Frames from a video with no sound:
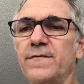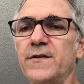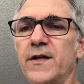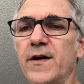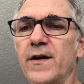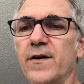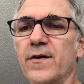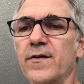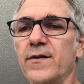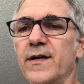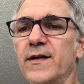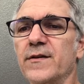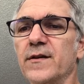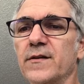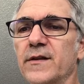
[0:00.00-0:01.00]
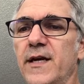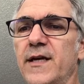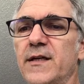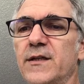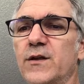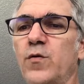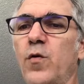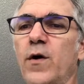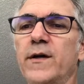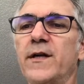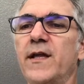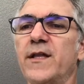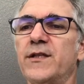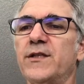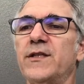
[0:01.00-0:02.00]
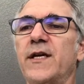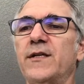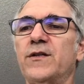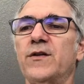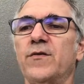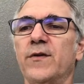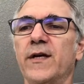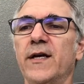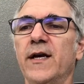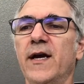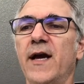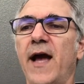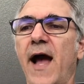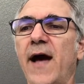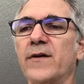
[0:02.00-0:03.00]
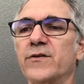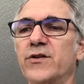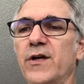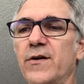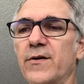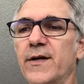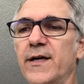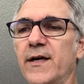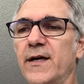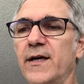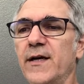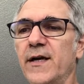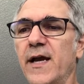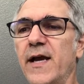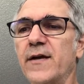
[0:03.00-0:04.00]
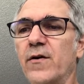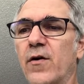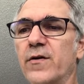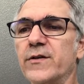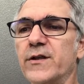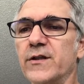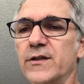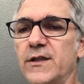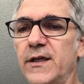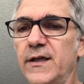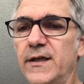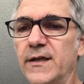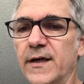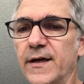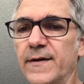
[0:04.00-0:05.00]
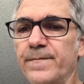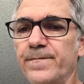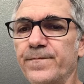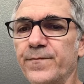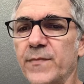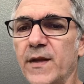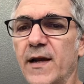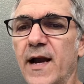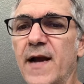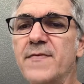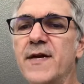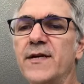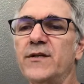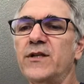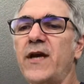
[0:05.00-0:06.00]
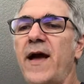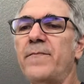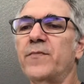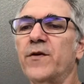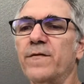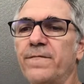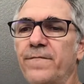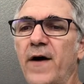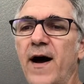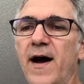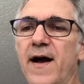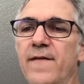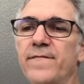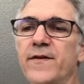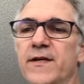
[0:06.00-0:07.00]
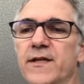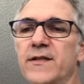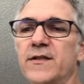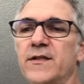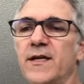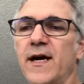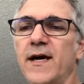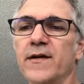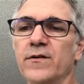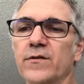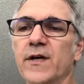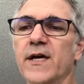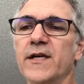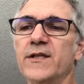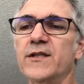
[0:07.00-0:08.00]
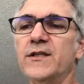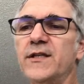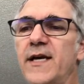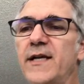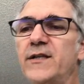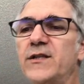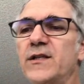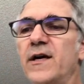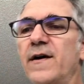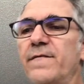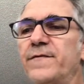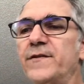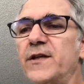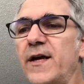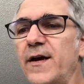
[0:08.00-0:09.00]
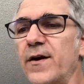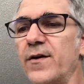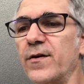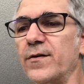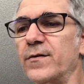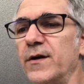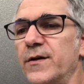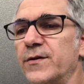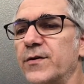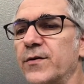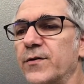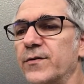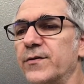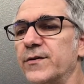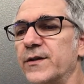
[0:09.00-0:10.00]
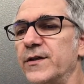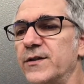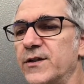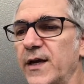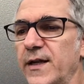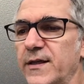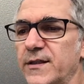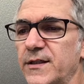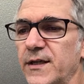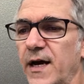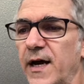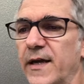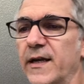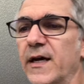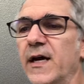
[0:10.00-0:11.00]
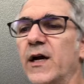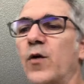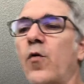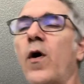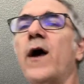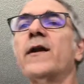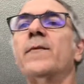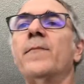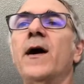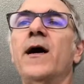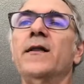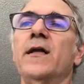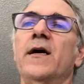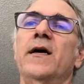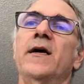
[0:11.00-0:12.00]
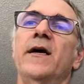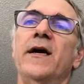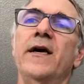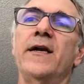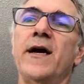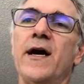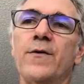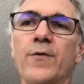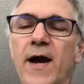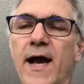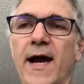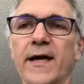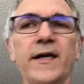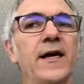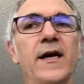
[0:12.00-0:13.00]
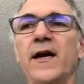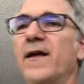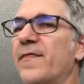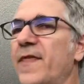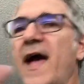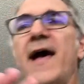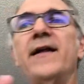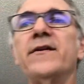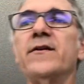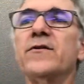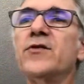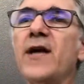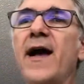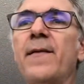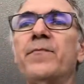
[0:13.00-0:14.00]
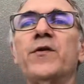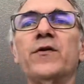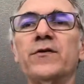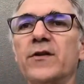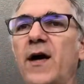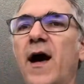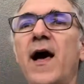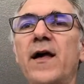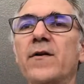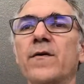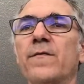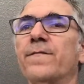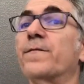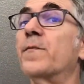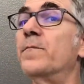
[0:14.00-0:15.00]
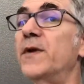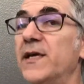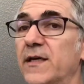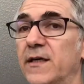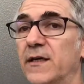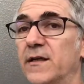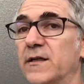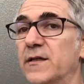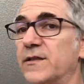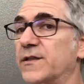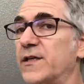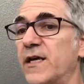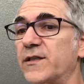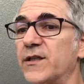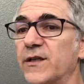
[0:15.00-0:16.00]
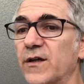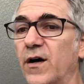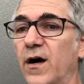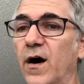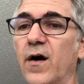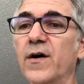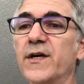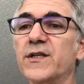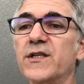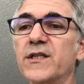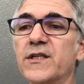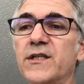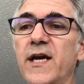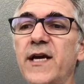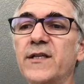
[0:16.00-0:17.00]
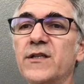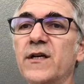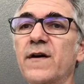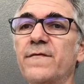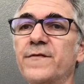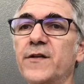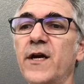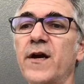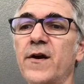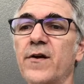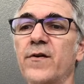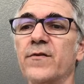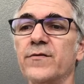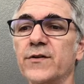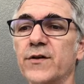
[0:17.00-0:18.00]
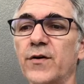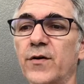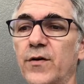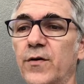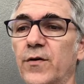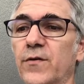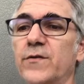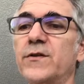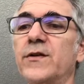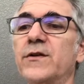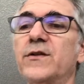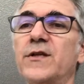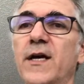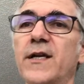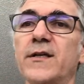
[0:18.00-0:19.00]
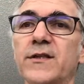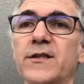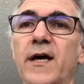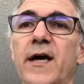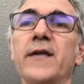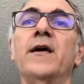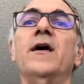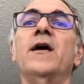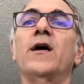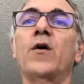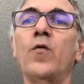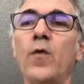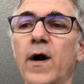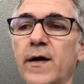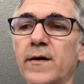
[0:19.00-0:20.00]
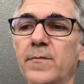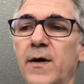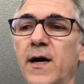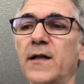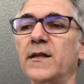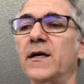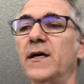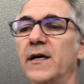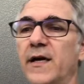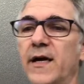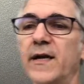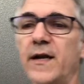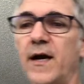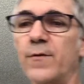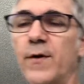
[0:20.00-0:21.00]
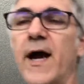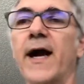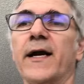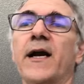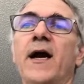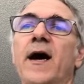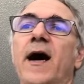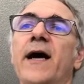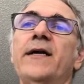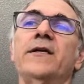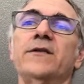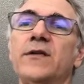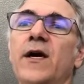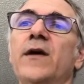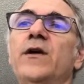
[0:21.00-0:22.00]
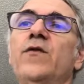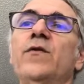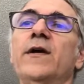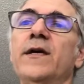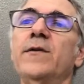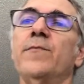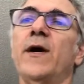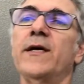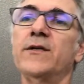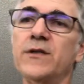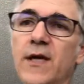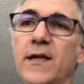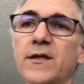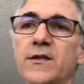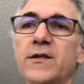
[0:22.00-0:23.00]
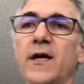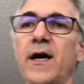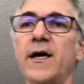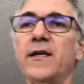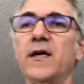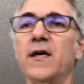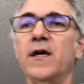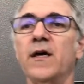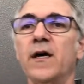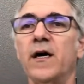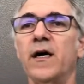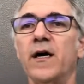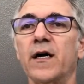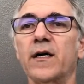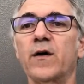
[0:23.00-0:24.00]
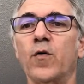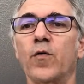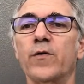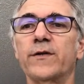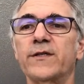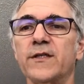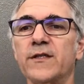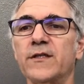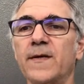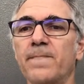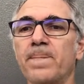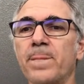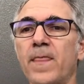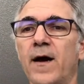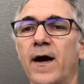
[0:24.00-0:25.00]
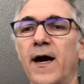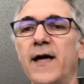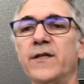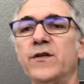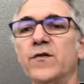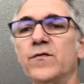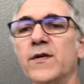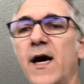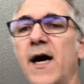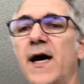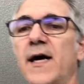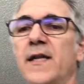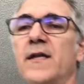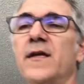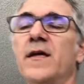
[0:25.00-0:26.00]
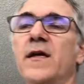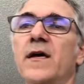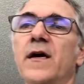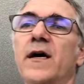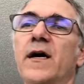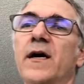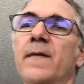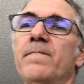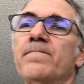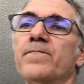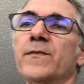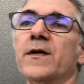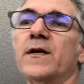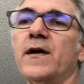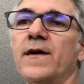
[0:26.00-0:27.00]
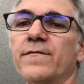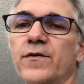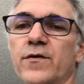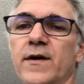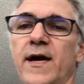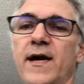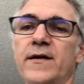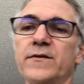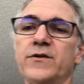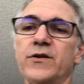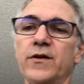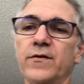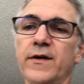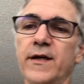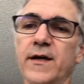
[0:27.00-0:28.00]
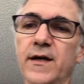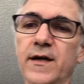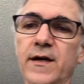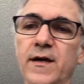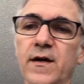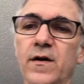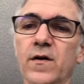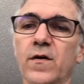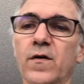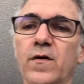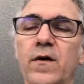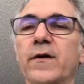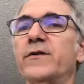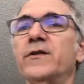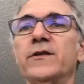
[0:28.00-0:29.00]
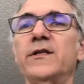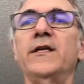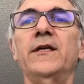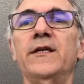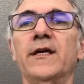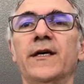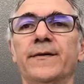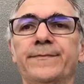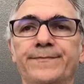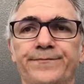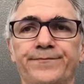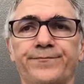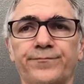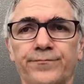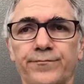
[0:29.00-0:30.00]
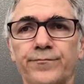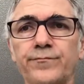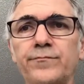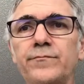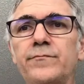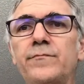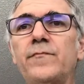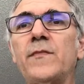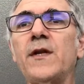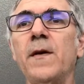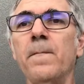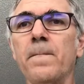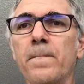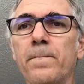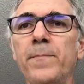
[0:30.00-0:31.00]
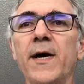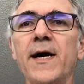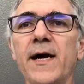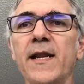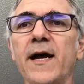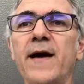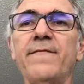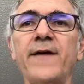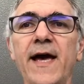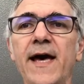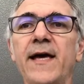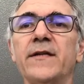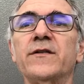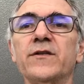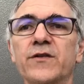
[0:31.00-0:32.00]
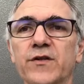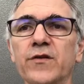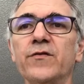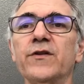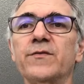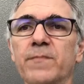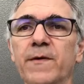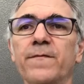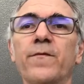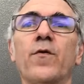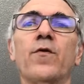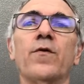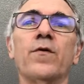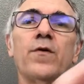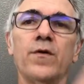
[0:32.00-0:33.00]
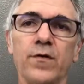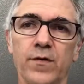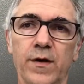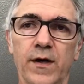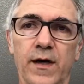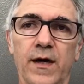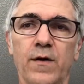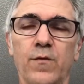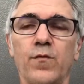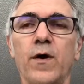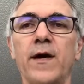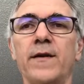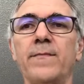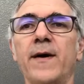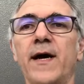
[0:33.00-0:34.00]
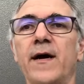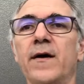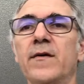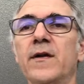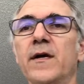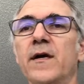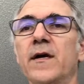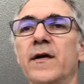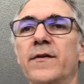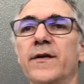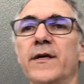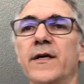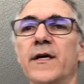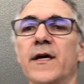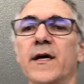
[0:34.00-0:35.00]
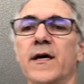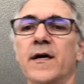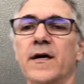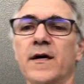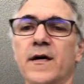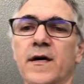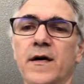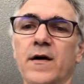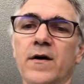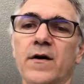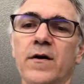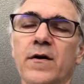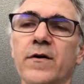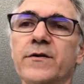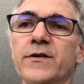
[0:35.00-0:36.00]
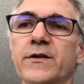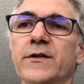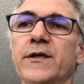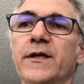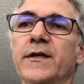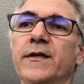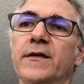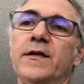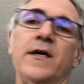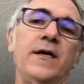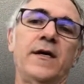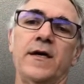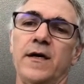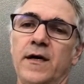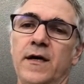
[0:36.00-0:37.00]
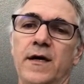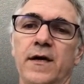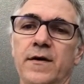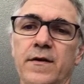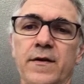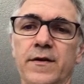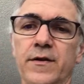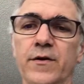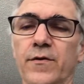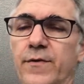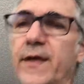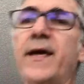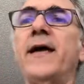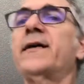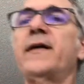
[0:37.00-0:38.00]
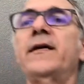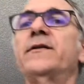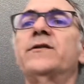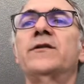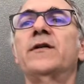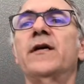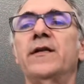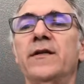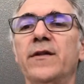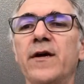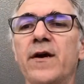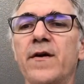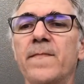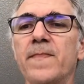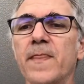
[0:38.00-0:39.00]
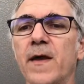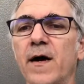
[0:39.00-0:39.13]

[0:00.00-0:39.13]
Terror in the Late 20th Century Algeria and Argentina. And then chapter five is titled States of Terror Turned to Genocide Guatemala and Iraq. That chapter title, for me, says it all. States of terror turned to genocide. Guatemala, and Iraq. I can tell you in my genocide uh, courses, I do not um, cover Algeria or Argentina. But I've had students before uh, write about the uh, Argentinian, uh, you know, that case study there.